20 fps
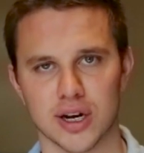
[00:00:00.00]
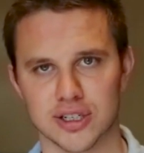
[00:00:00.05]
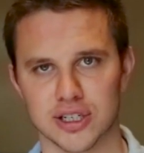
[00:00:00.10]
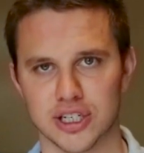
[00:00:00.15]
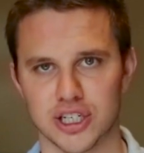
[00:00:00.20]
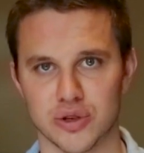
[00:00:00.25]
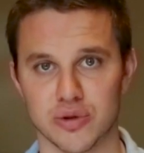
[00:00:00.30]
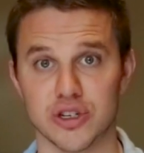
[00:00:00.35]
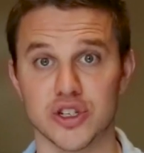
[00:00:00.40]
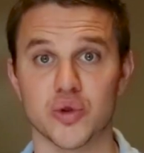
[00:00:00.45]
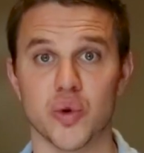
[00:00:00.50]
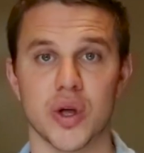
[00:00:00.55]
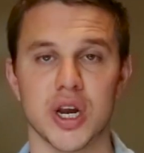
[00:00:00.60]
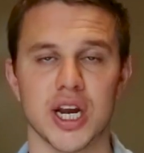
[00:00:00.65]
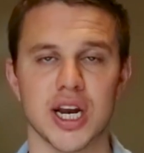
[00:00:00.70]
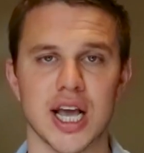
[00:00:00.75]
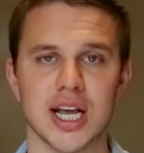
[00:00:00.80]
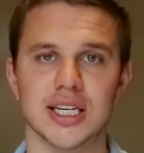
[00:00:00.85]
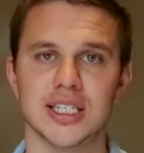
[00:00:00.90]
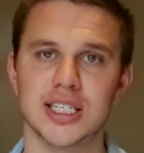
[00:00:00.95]
wants to do in
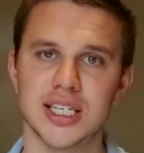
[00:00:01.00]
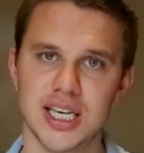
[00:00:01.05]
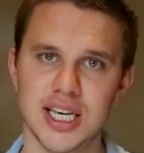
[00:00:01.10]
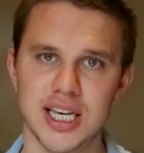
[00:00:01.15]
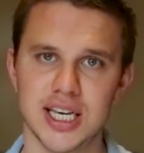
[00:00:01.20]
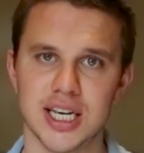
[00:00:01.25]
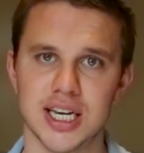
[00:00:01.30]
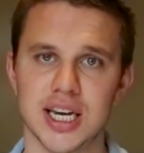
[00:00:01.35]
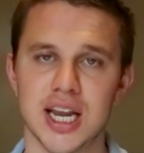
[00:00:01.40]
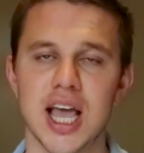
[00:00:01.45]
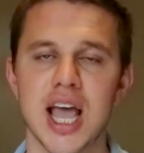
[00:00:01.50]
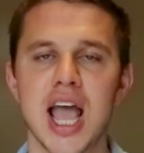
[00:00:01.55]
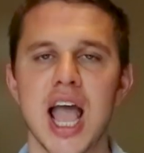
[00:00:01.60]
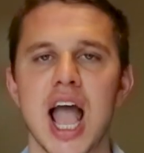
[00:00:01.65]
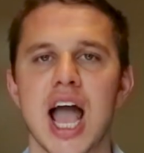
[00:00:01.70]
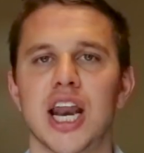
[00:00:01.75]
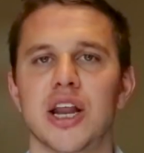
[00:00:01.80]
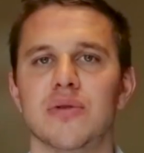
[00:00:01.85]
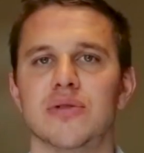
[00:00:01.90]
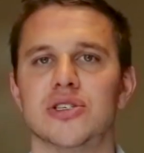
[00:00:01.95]
2019, and